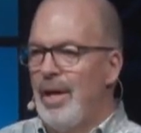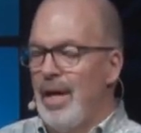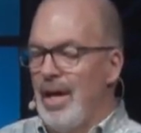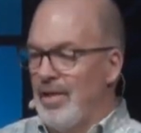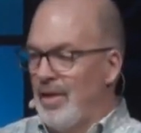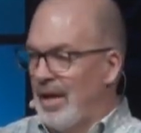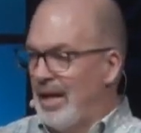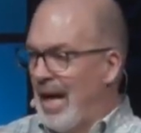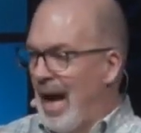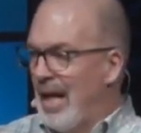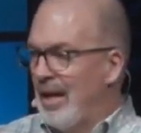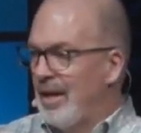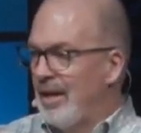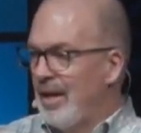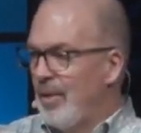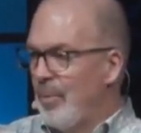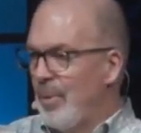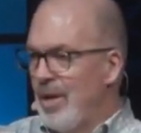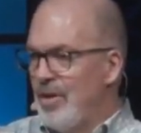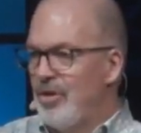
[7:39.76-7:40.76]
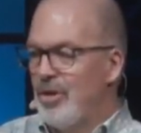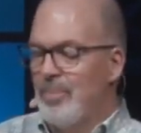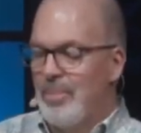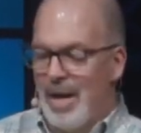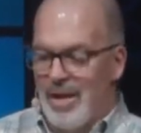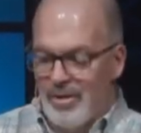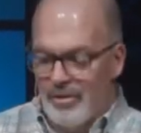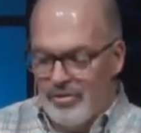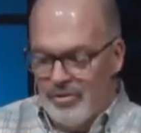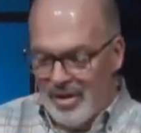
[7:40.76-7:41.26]
in the Galilee region
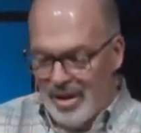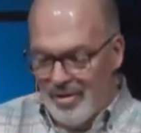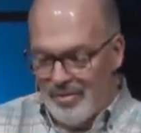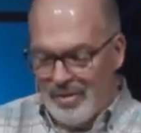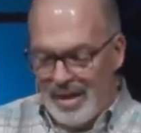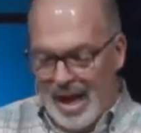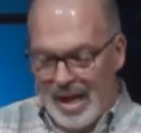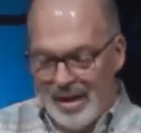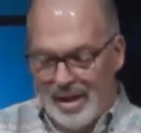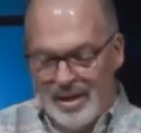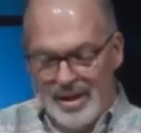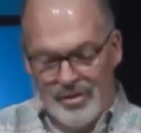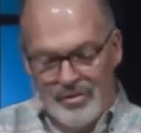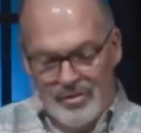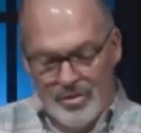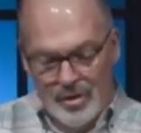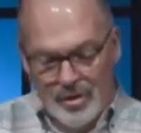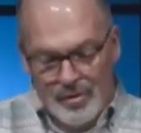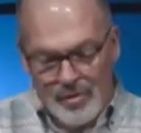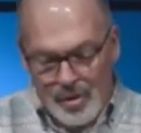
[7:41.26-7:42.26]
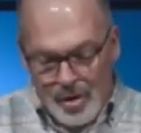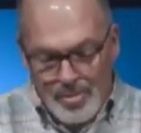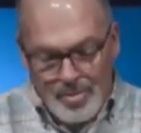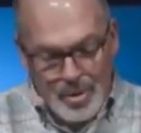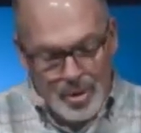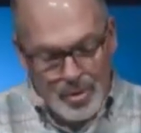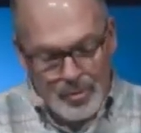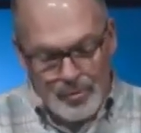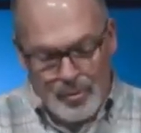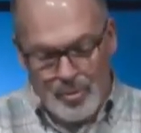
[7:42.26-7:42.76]
by the Sea of Galilee, still a very
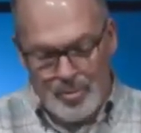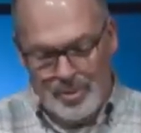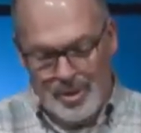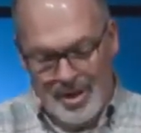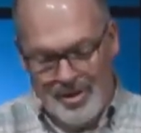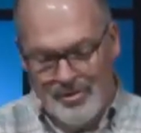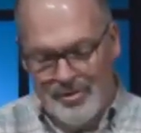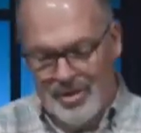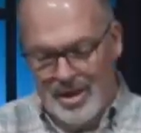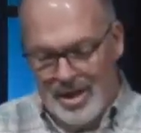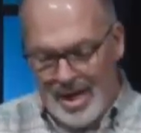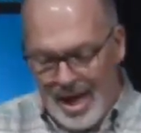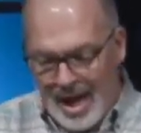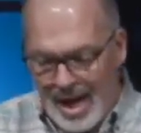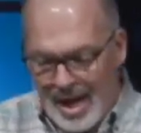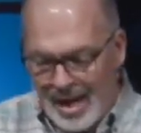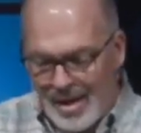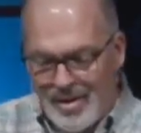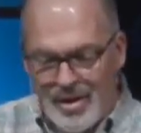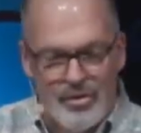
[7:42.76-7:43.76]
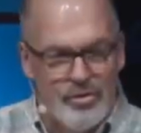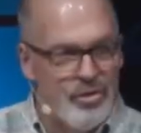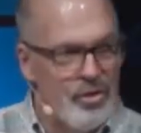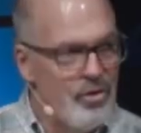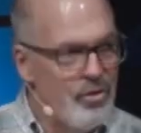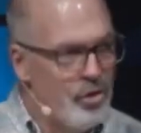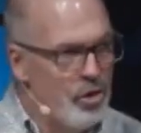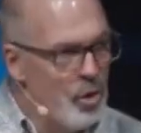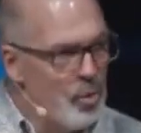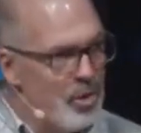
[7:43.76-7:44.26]
beautiful place today. And these
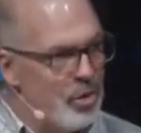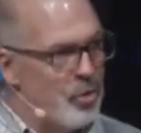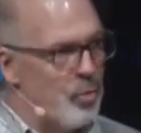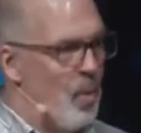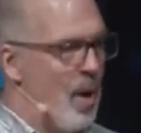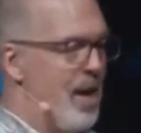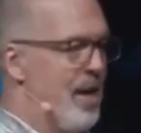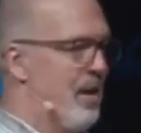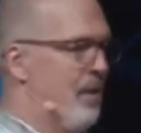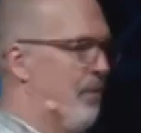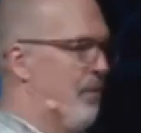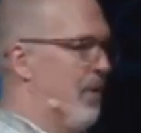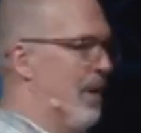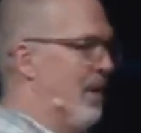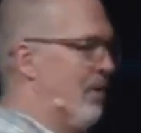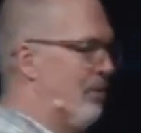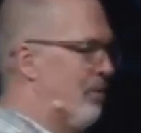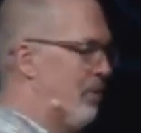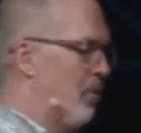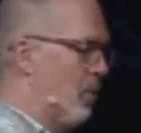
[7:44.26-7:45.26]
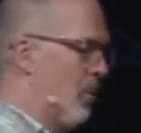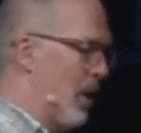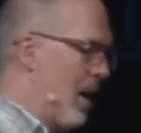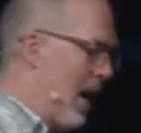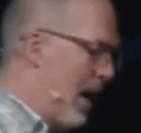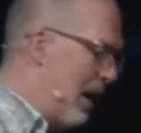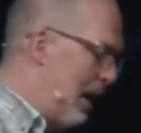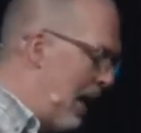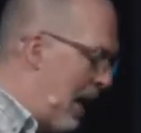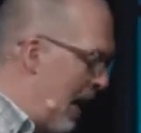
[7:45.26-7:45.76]
Jewish wedding feasts were
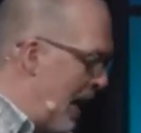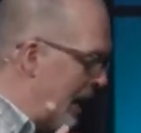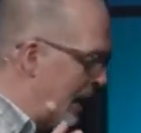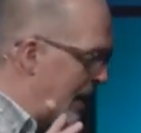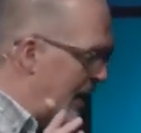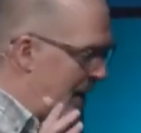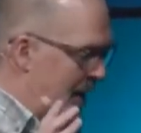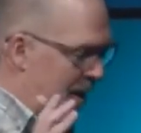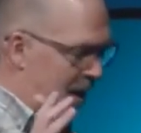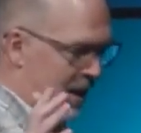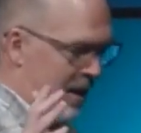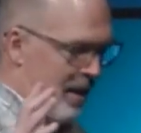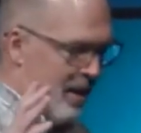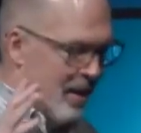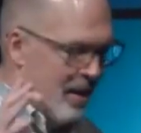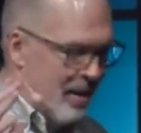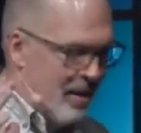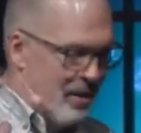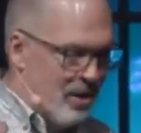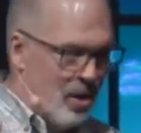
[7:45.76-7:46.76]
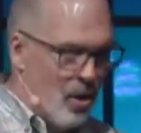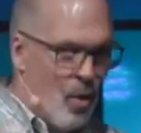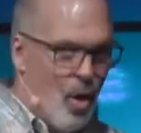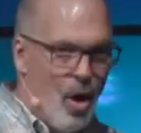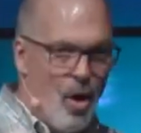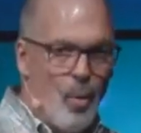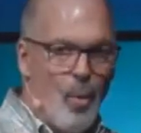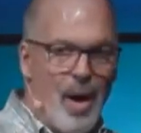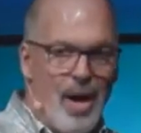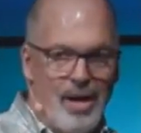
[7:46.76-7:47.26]
not like,
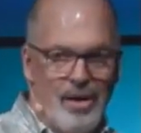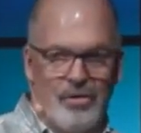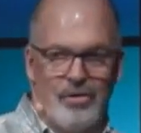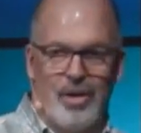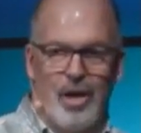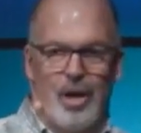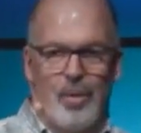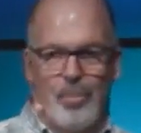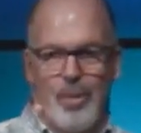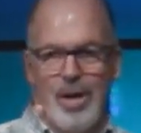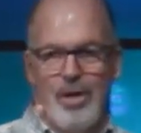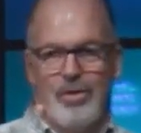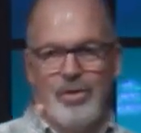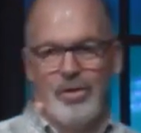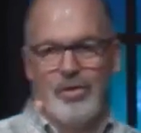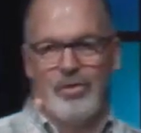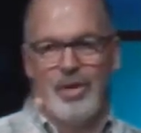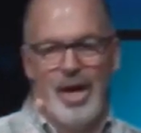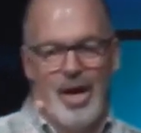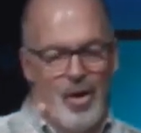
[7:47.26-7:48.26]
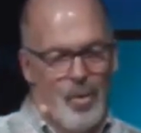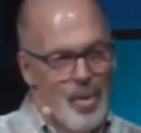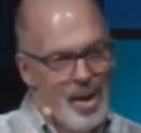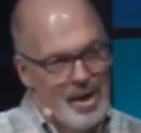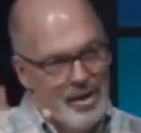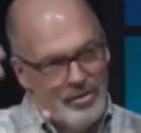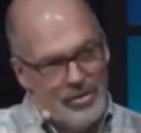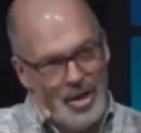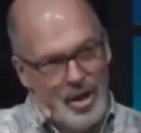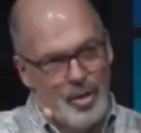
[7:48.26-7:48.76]
our wedding celebrations today. Our
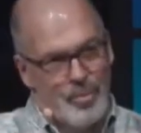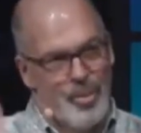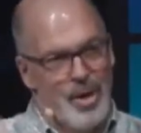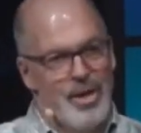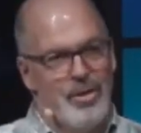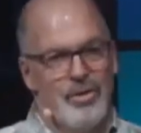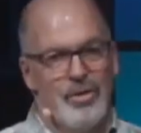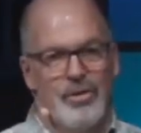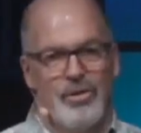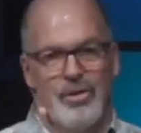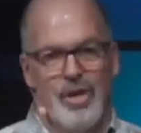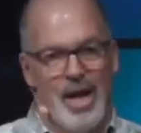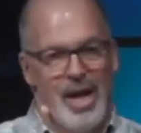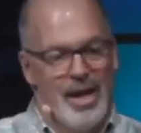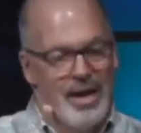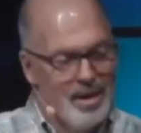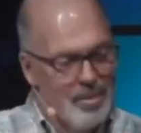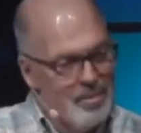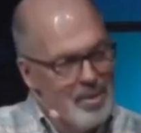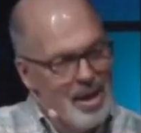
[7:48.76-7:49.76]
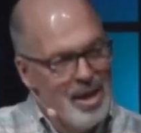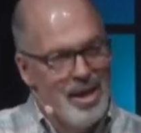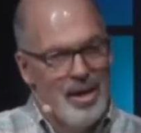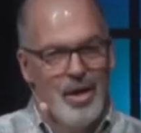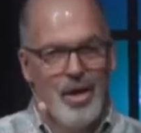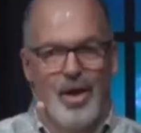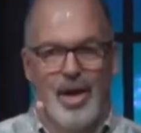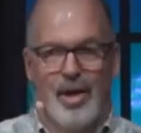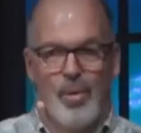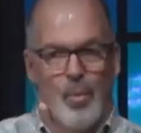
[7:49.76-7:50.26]
wedding celebrations today can be,
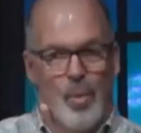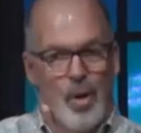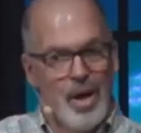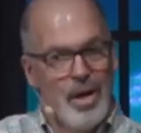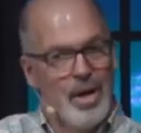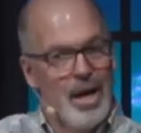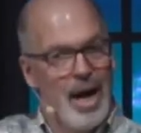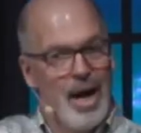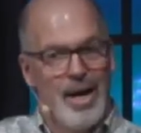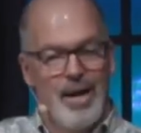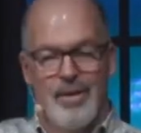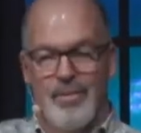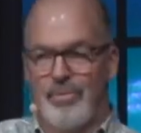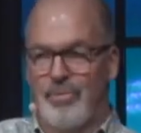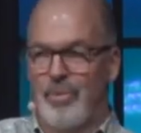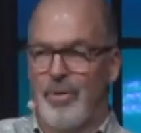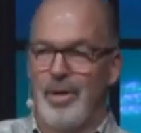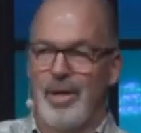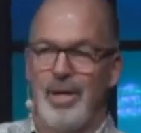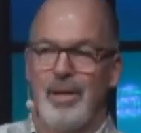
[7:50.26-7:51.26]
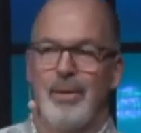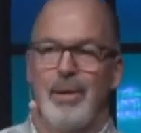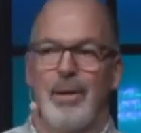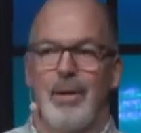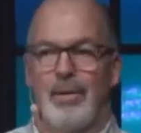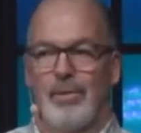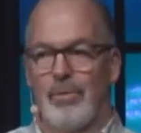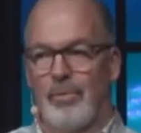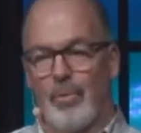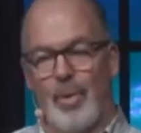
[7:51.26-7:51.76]
like one night of really
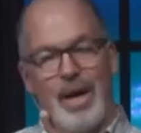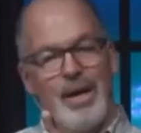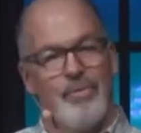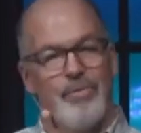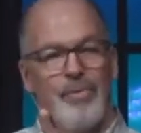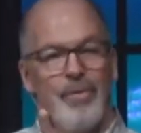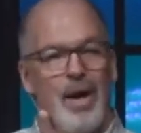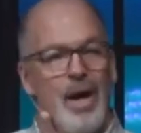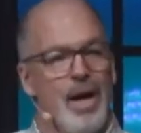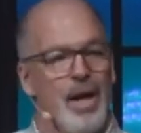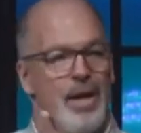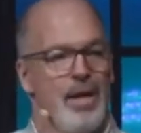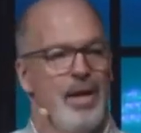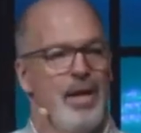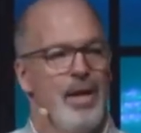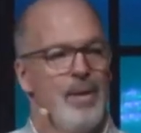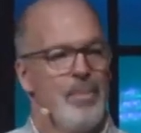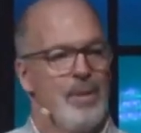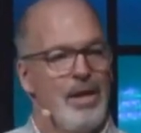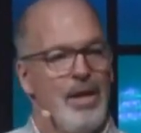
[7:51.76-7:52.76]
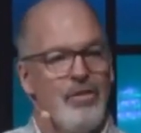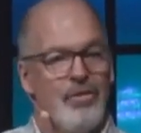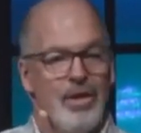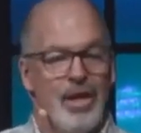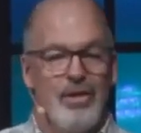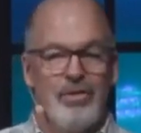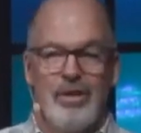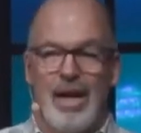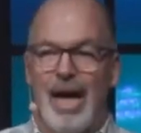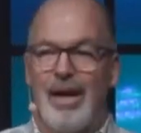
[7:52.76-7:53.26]
great fun. But these
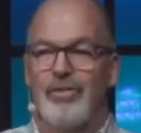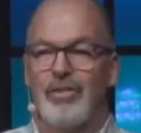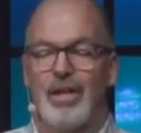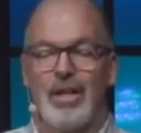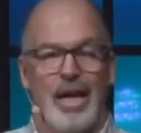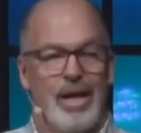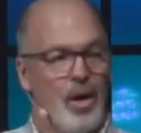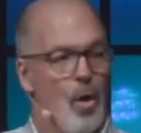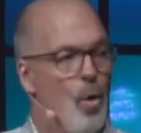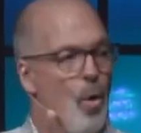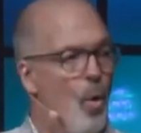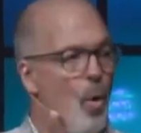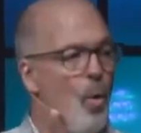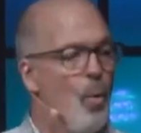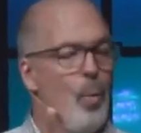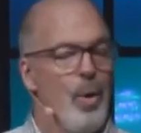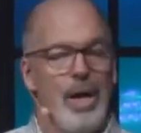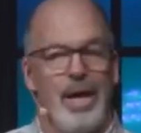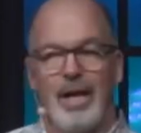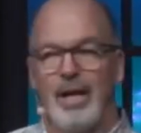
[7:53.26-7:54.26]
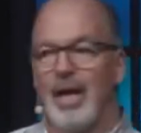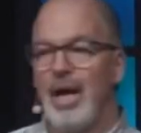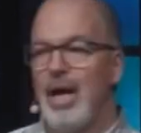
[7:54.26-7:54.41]
things lasted like a whole week.